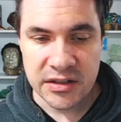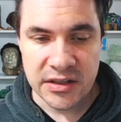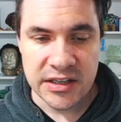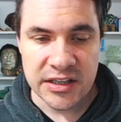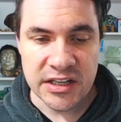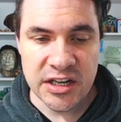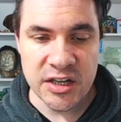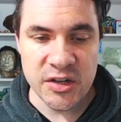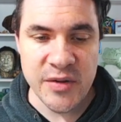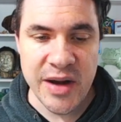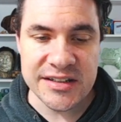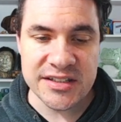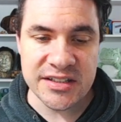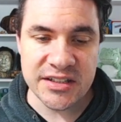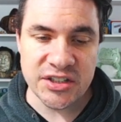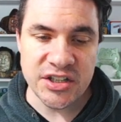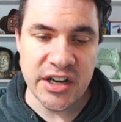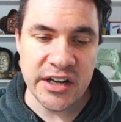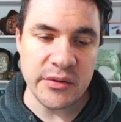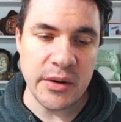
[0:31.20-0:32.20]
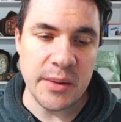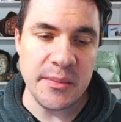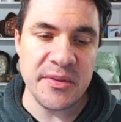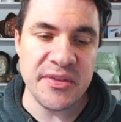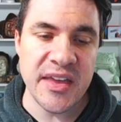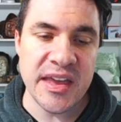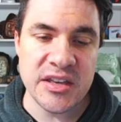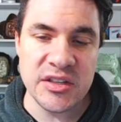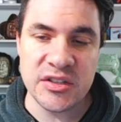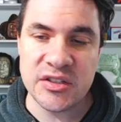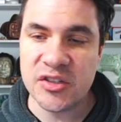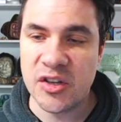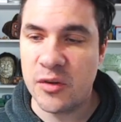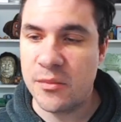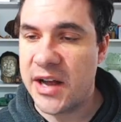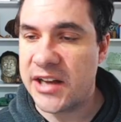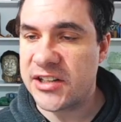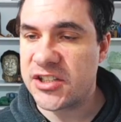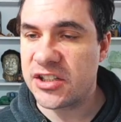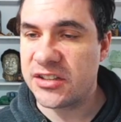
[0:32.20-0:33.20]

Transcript: Congrats on the shiny Grubbin. Thank you so much.